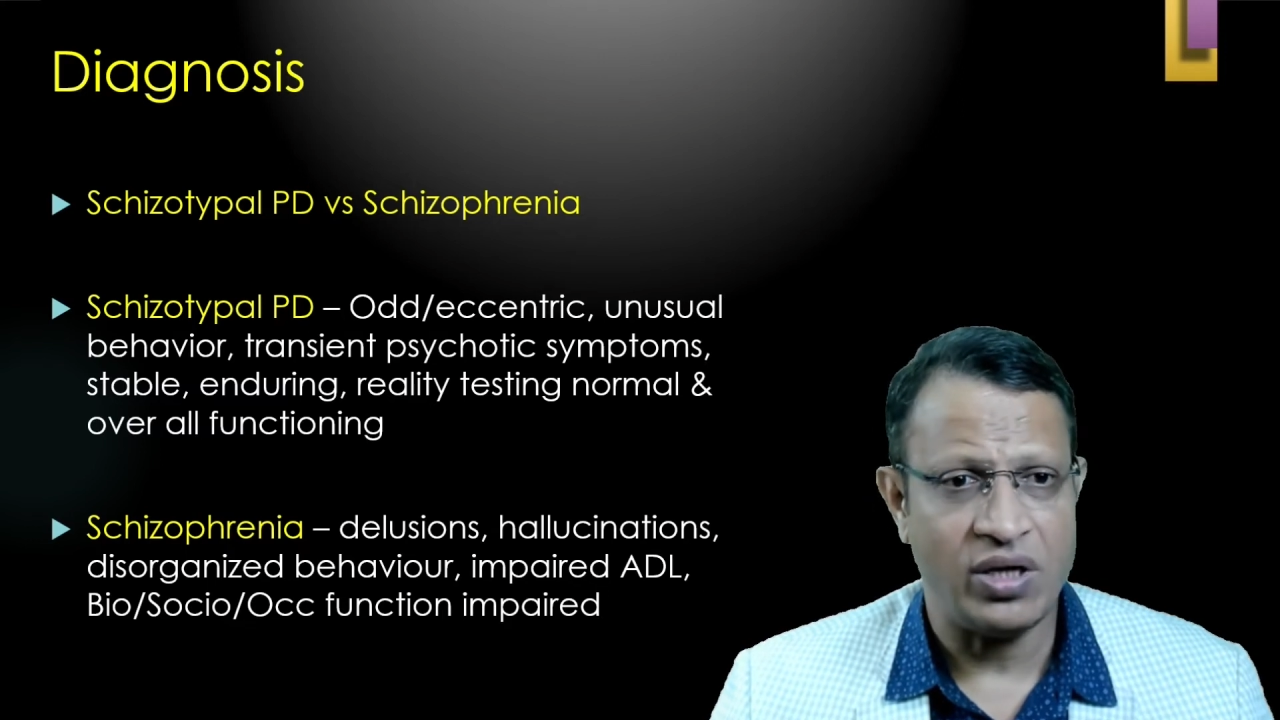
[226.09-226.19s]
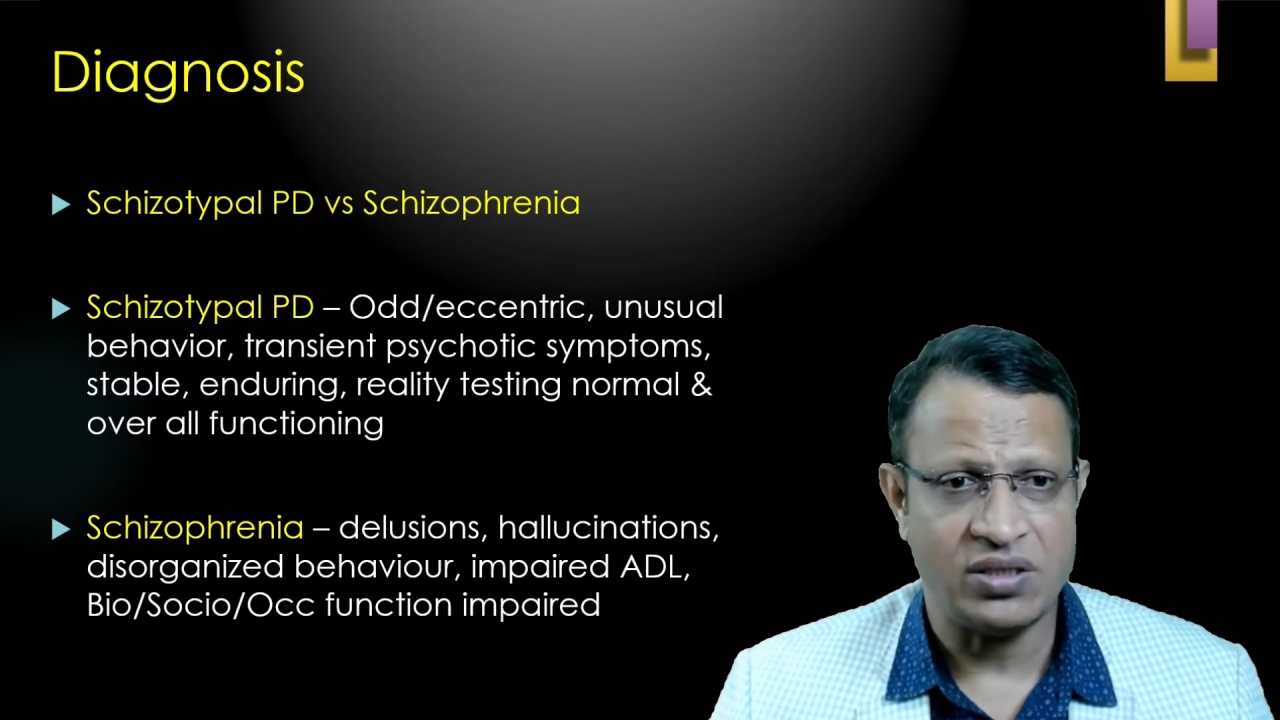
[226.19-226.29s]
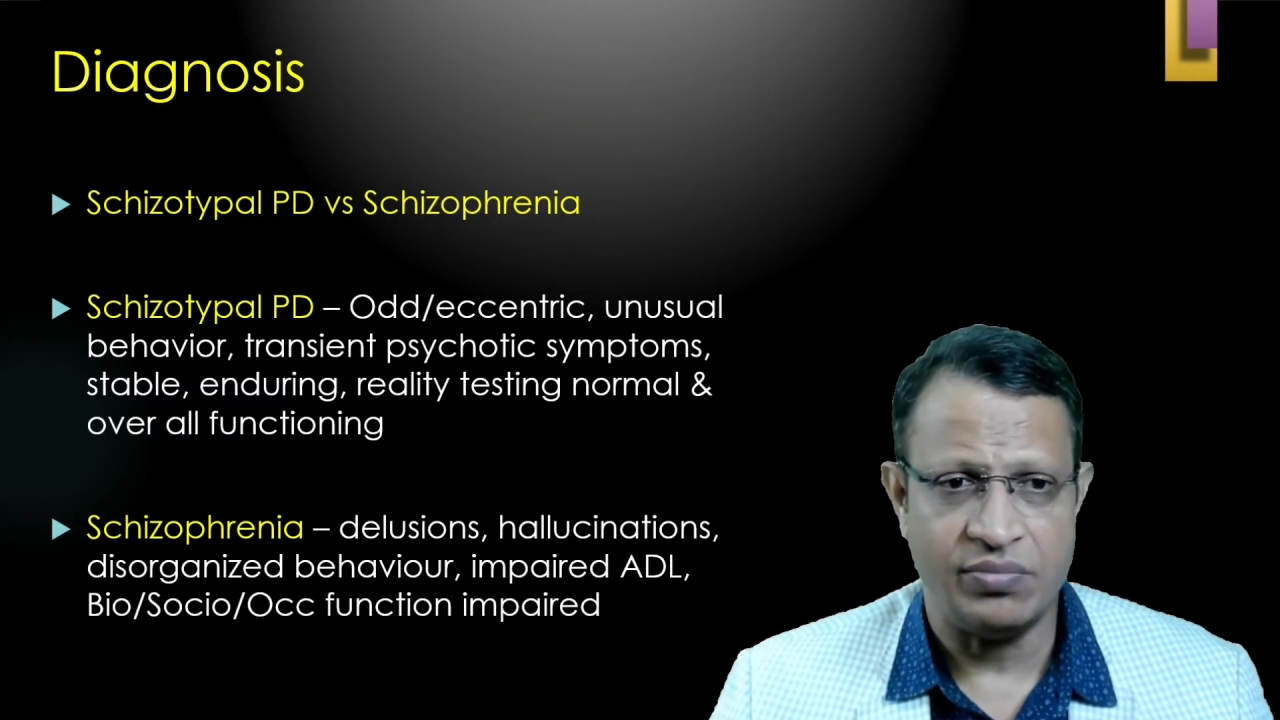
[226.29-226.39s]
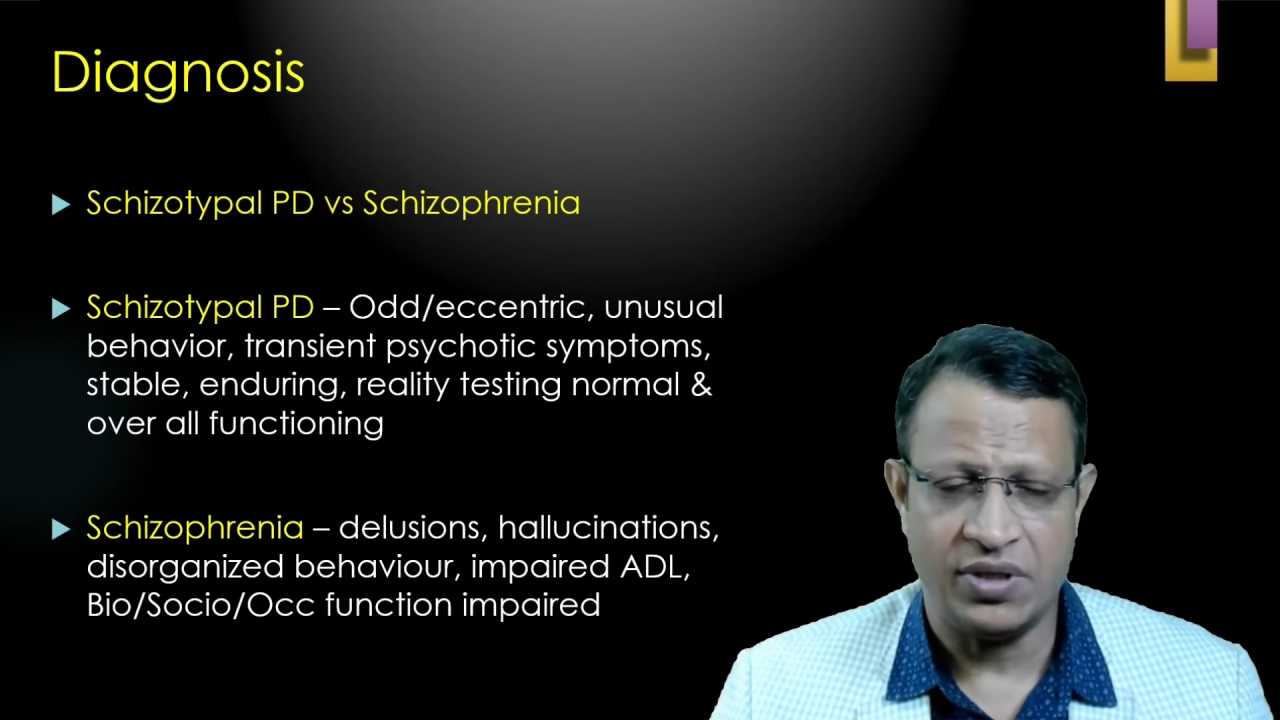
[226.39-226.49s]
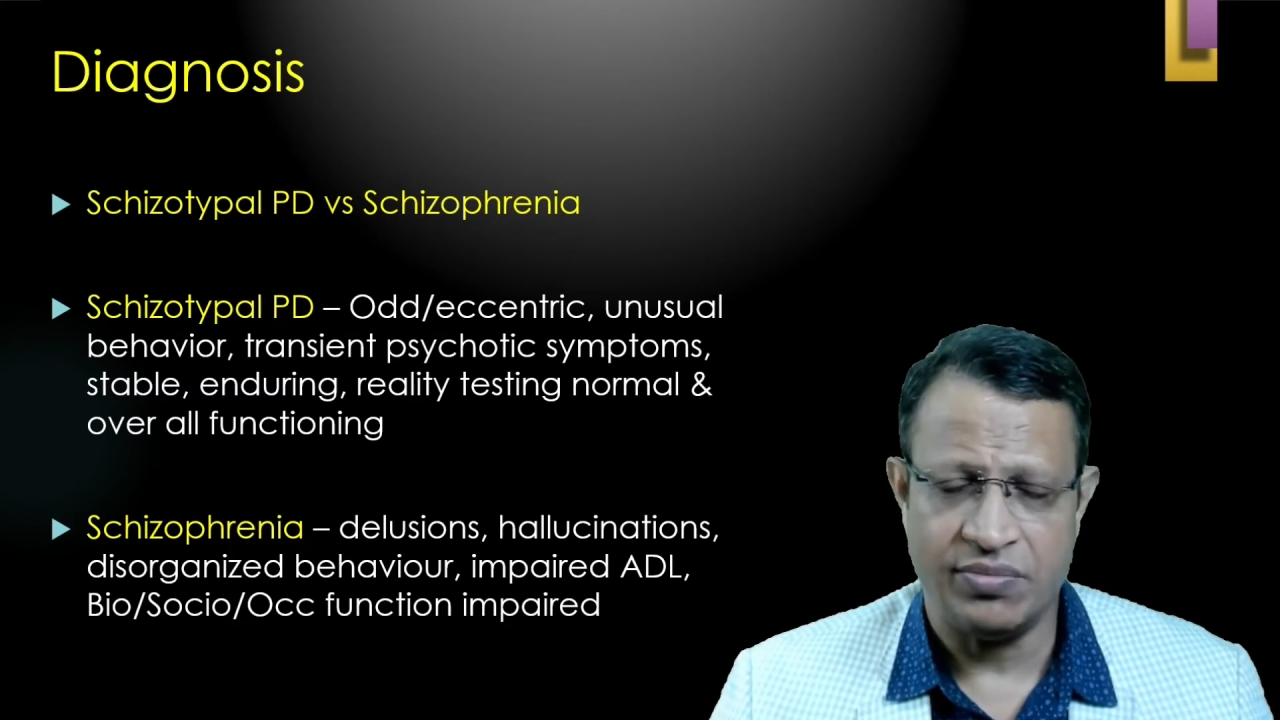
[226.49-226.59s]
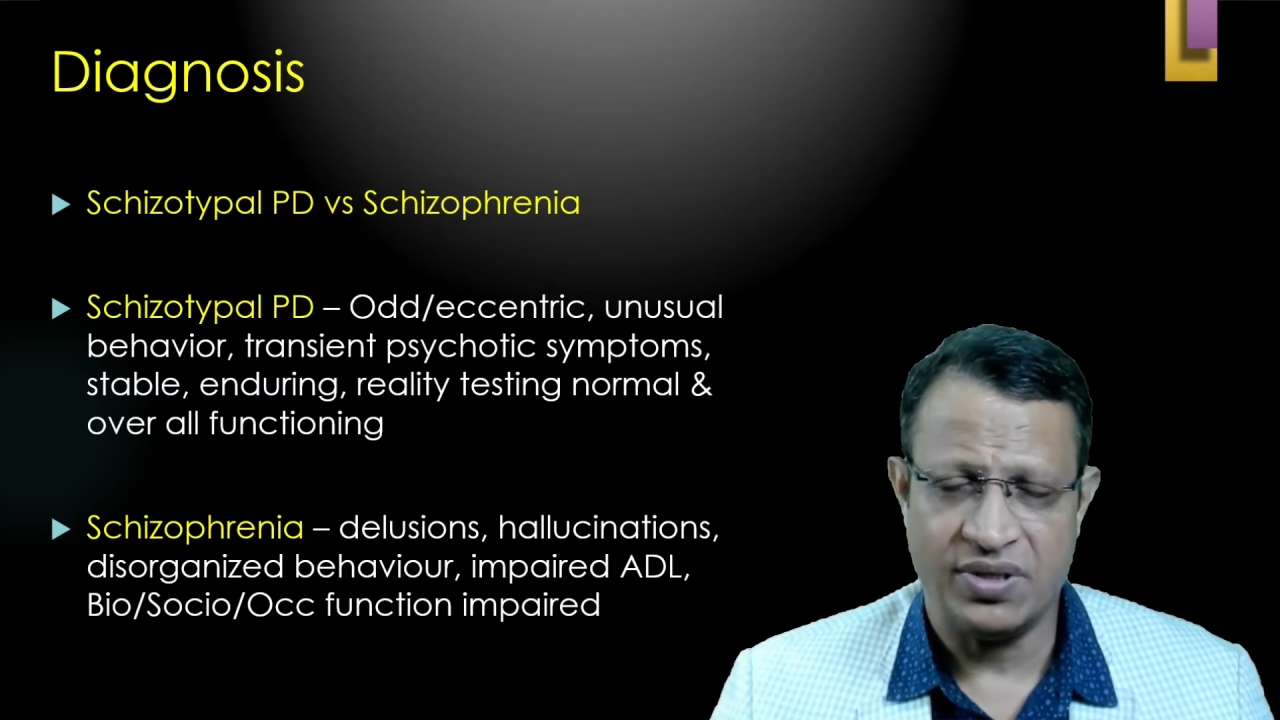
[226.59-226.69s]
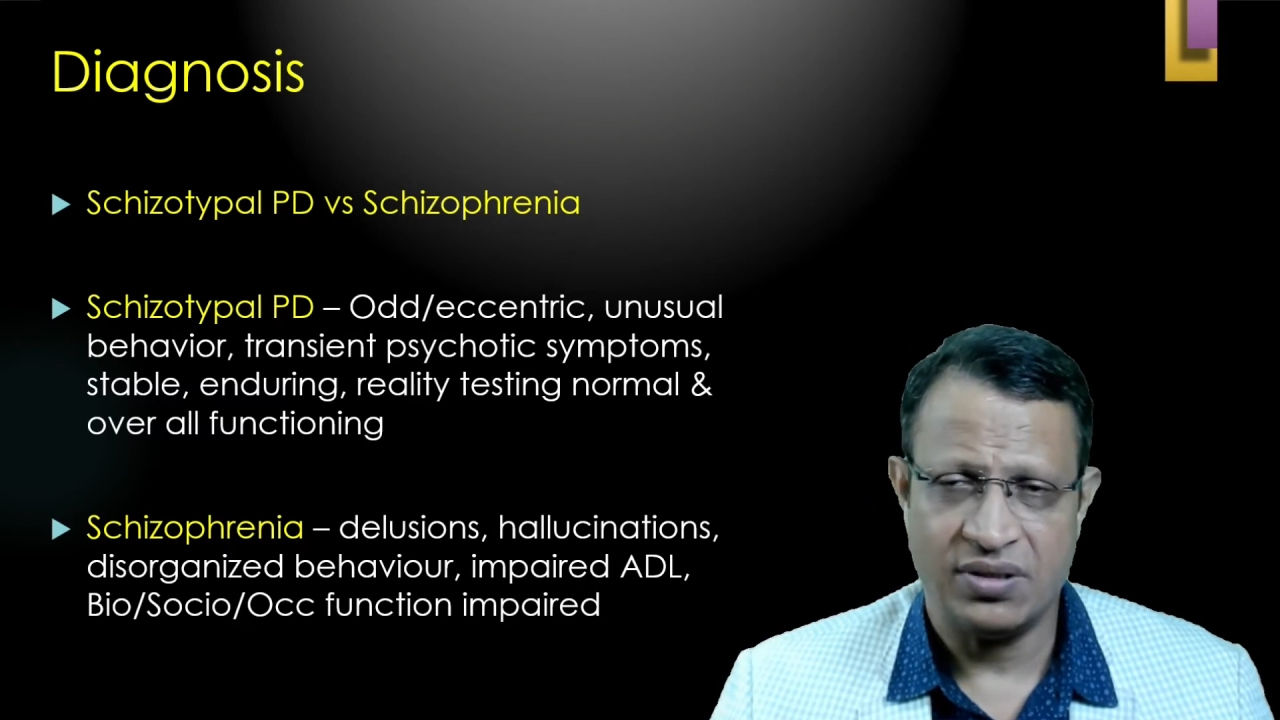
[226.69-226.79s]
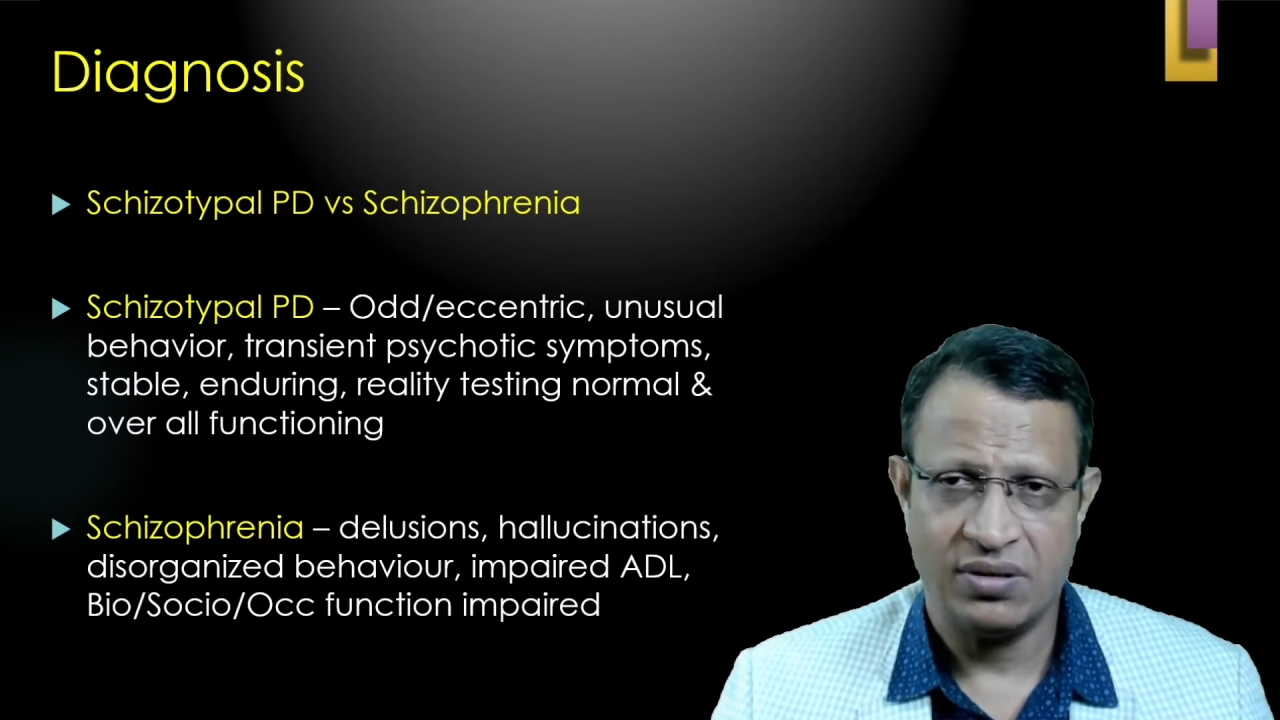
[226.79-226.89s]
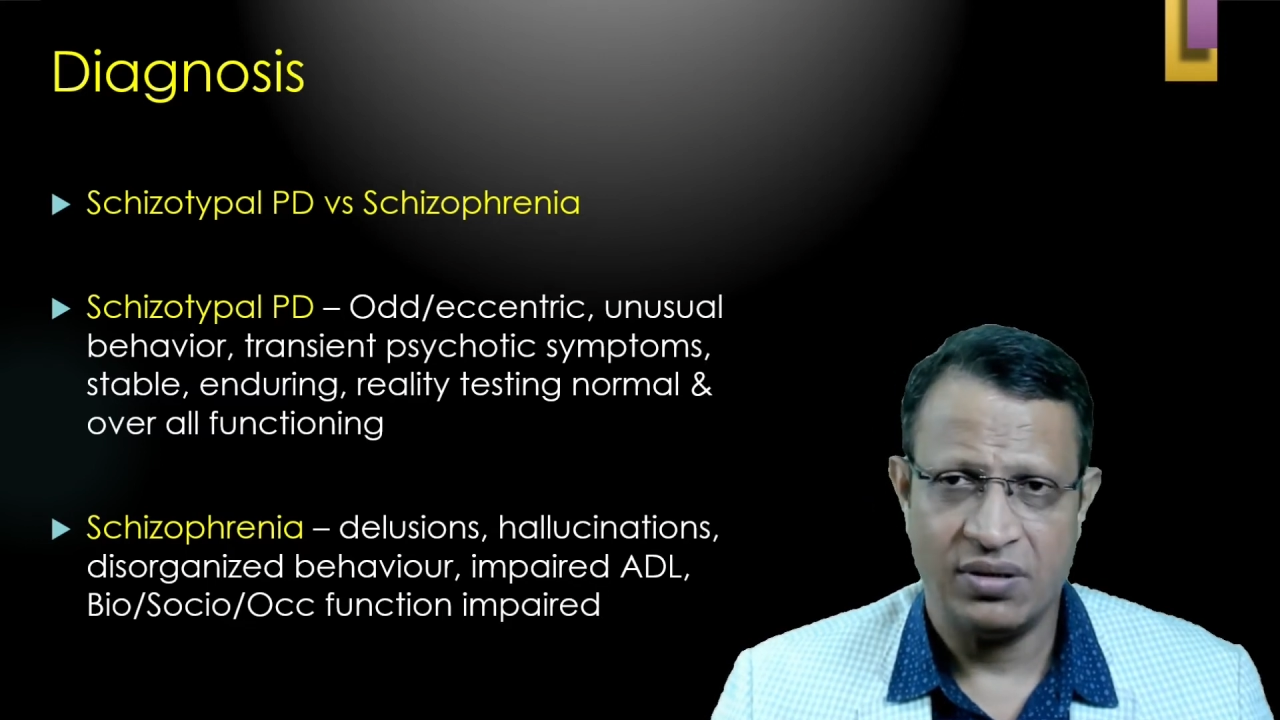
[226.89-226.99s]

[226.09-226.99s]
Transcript: symptoms,